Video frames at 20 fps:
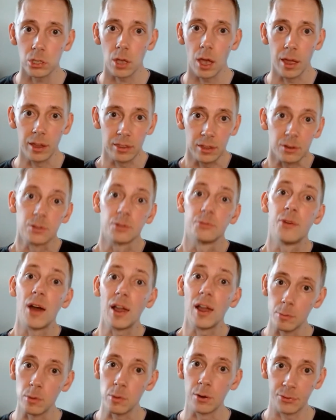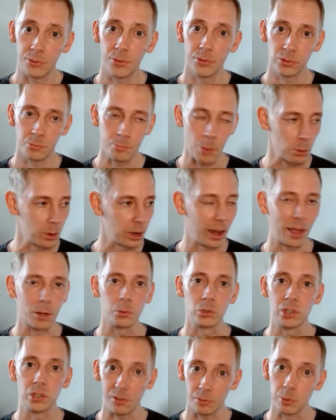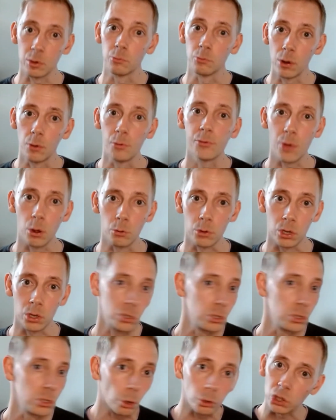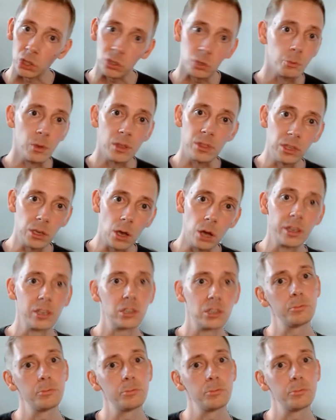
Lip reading: and the development of spoken language would have to be a real focus, not just with the youngest